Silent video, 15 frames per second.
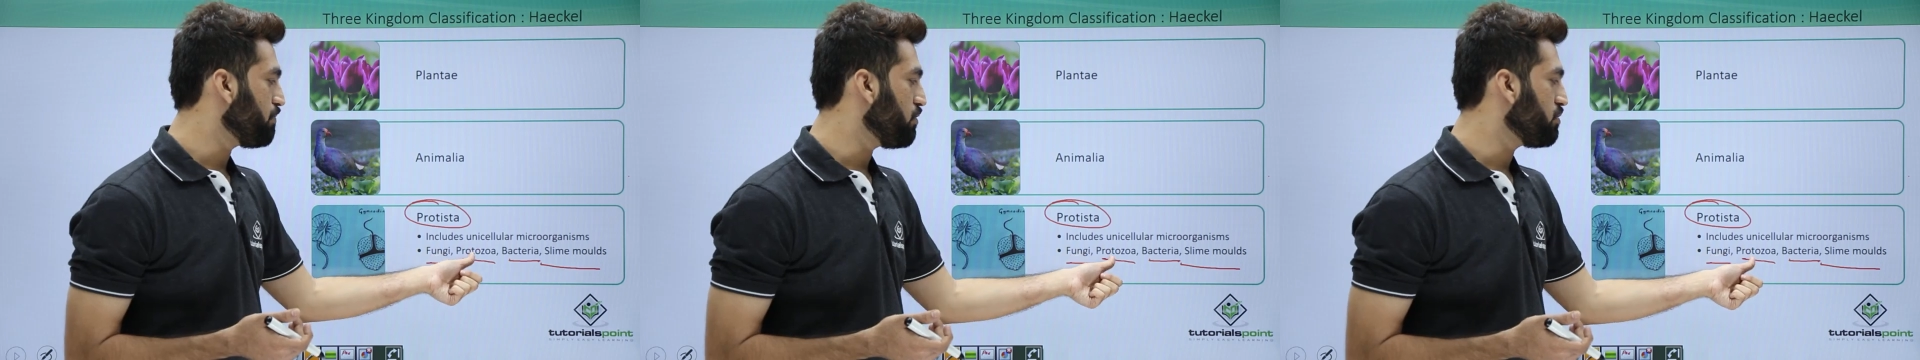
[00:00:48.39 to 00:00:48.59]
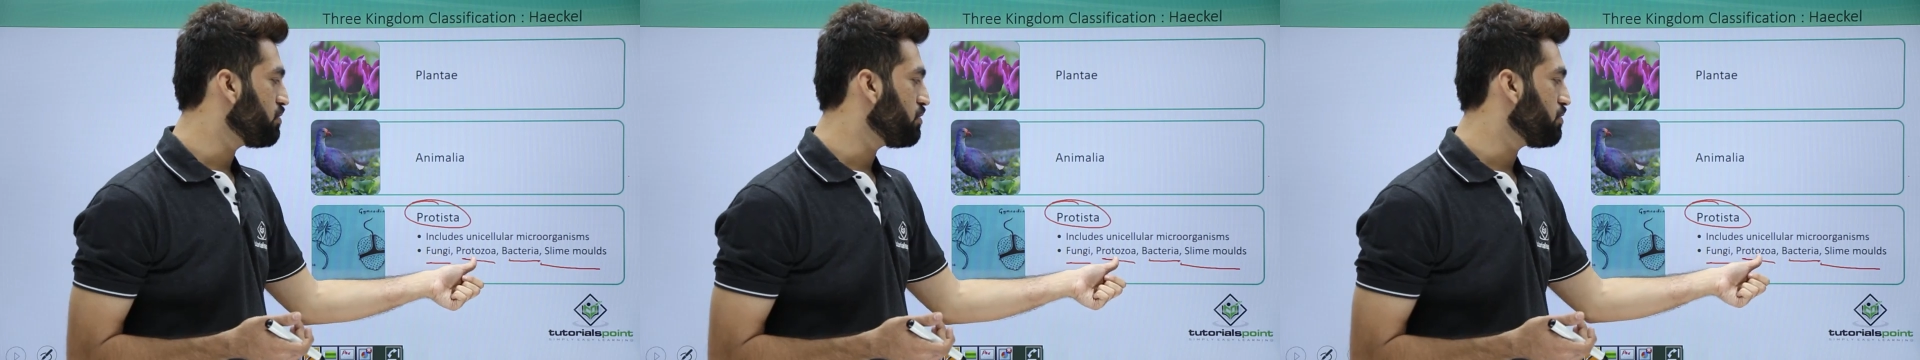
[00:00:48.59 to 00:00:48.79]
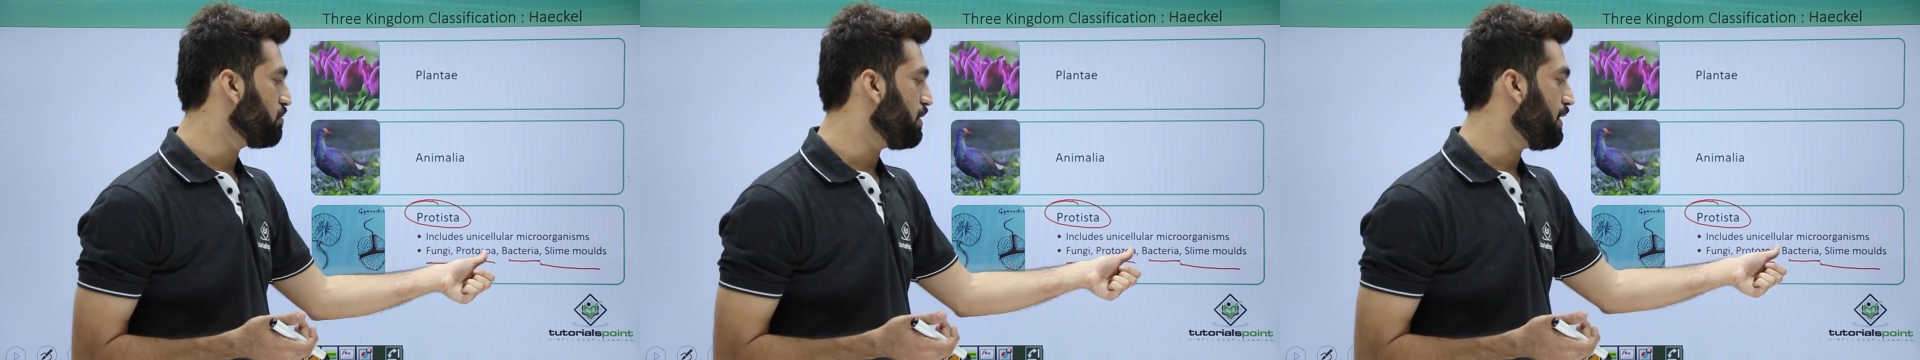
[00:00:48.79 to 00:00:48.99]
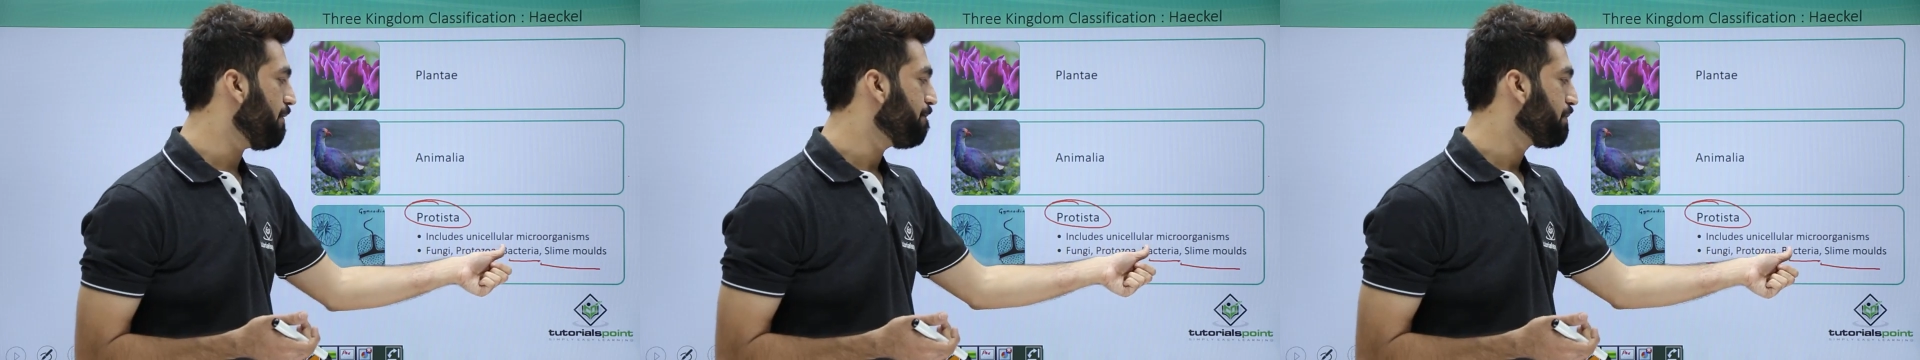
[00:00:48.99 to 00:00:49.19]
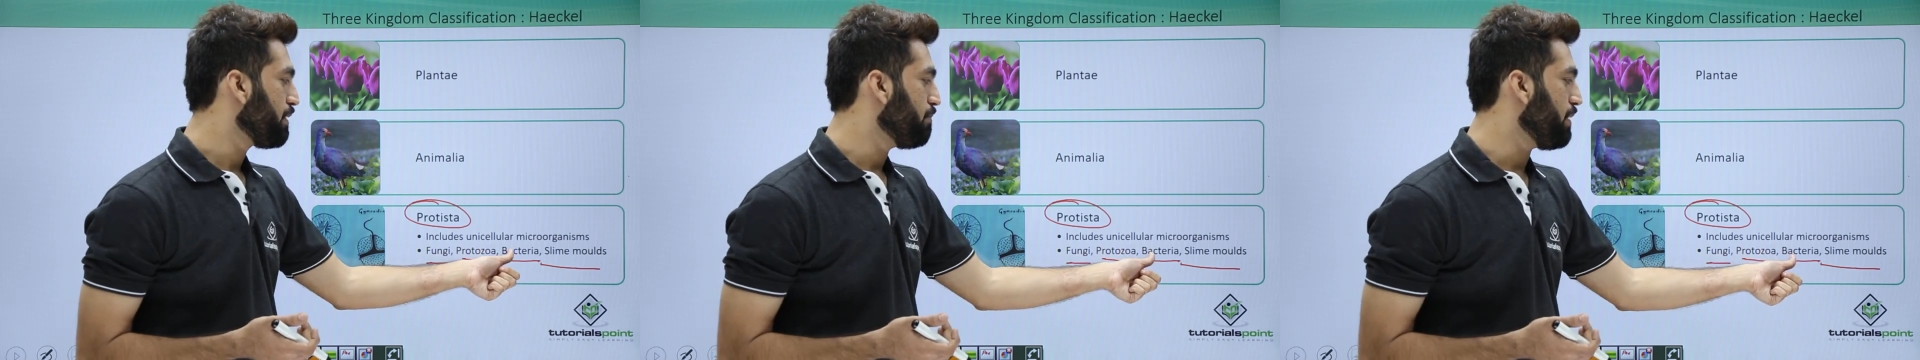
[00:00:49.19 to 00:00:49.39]

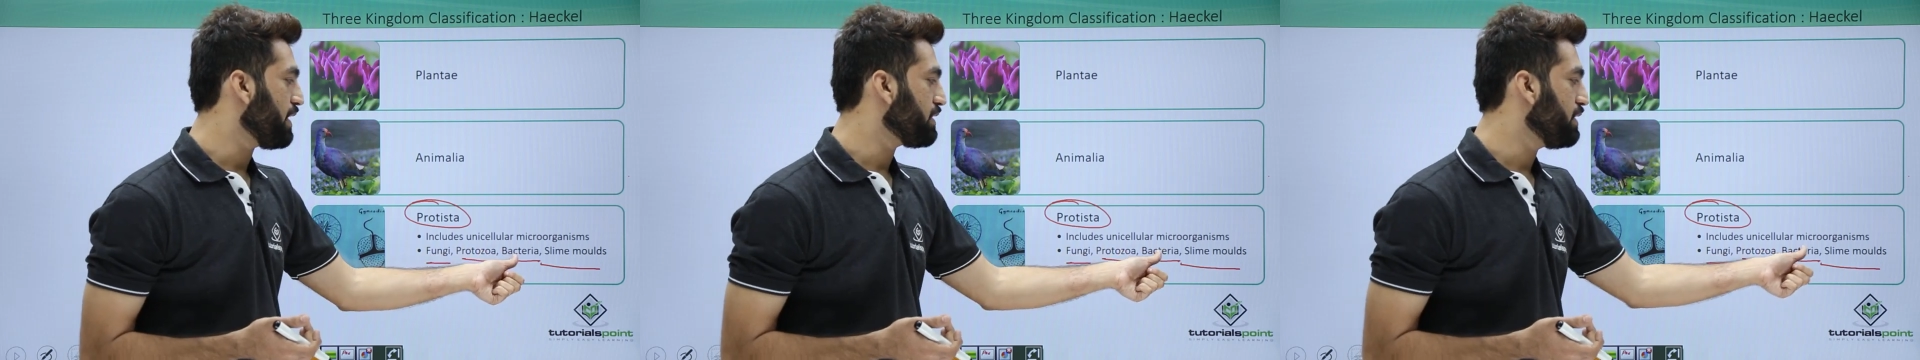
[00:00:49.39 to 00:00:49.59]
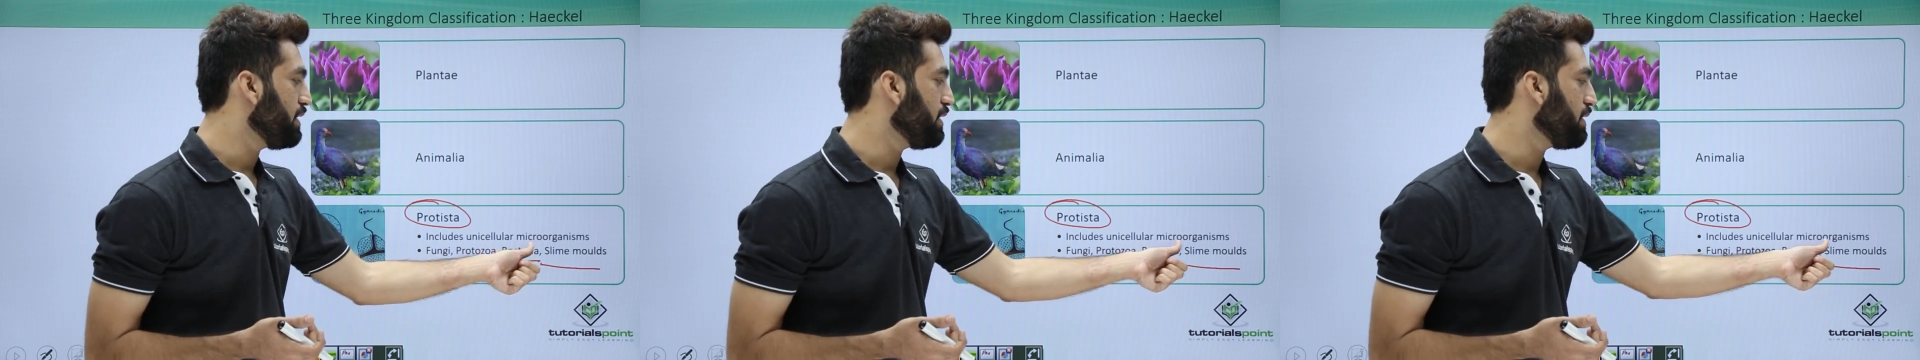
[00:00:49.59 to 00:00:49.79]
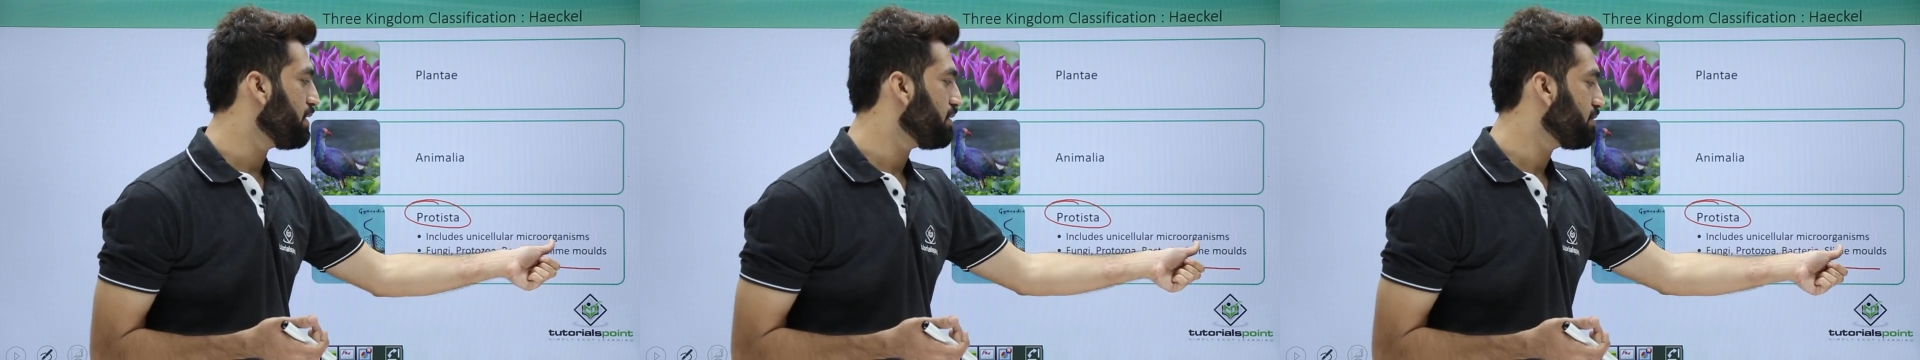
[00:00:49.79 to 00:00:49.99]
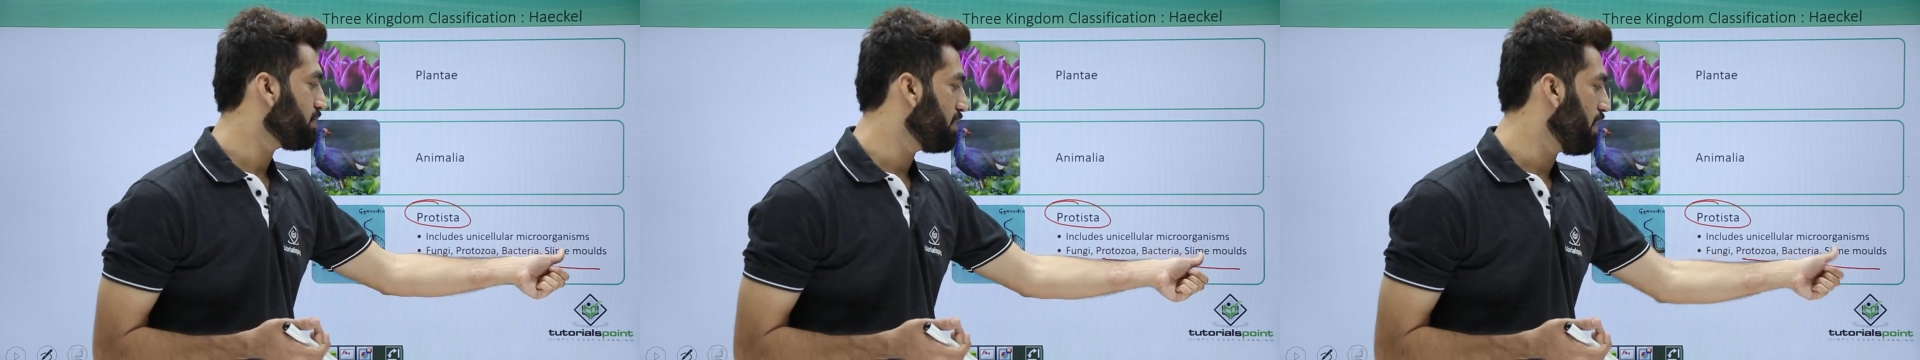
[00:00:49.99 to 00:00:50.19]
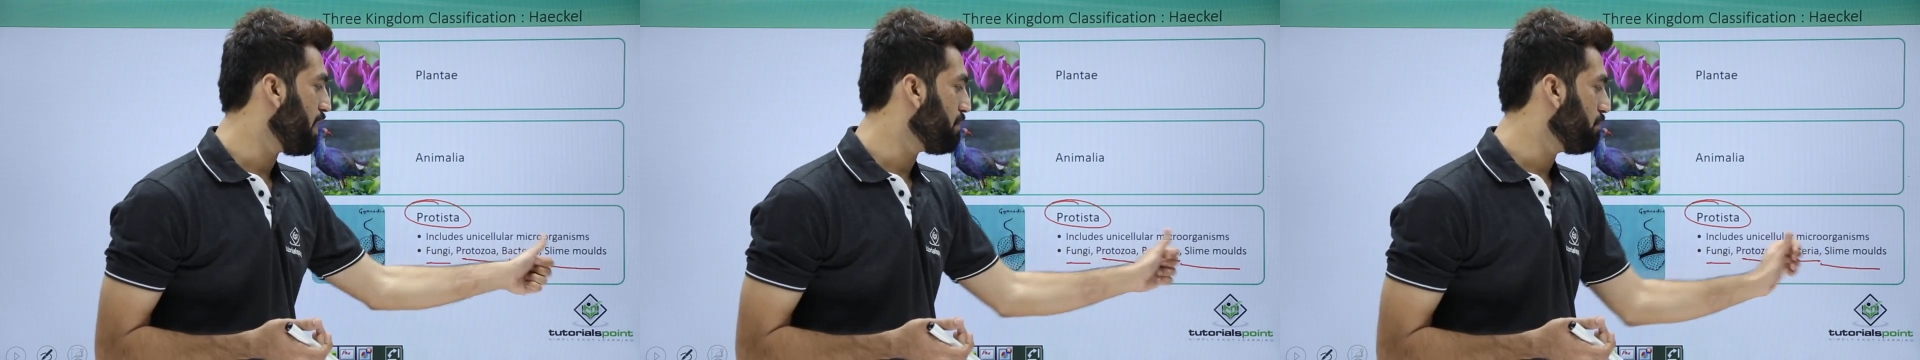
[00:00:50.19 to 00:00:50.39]
protozoa, bacteria,
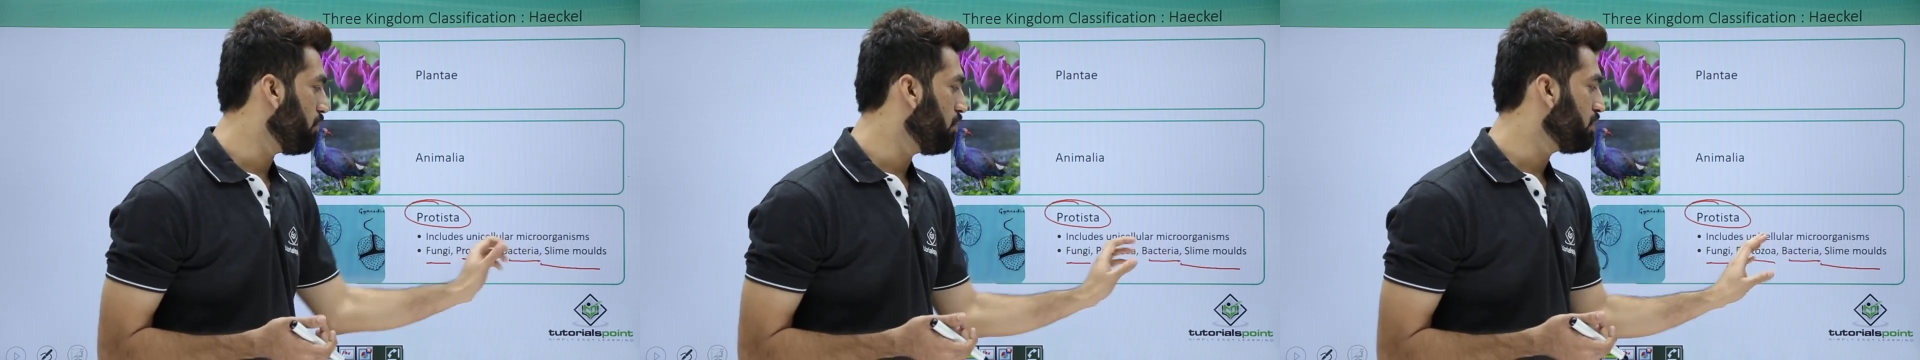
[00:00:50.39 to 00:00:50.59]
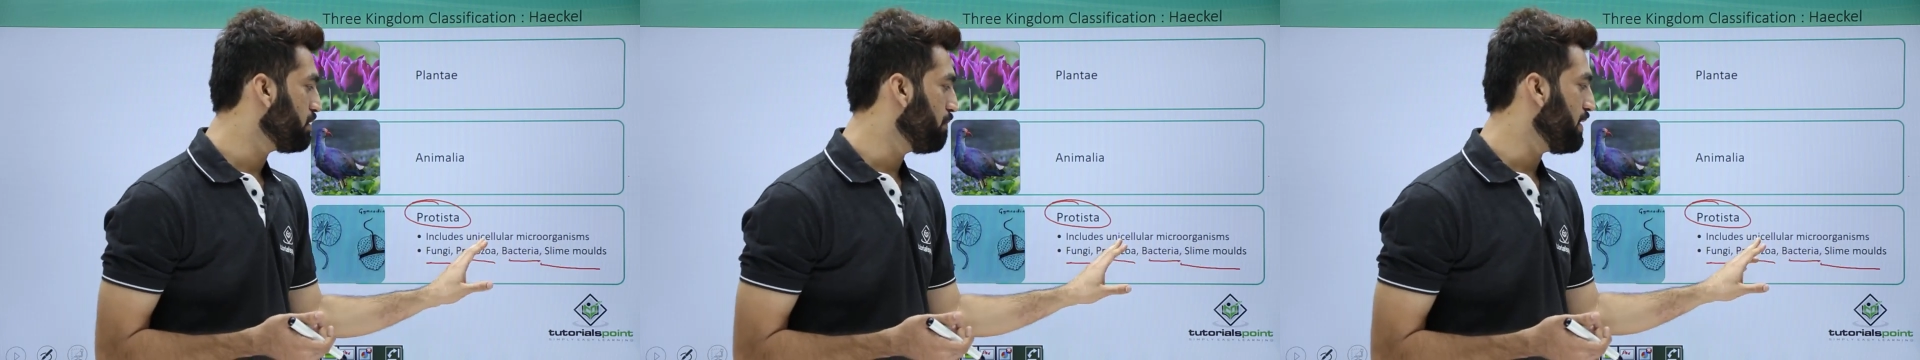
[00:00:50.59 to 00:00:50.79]
slime molds.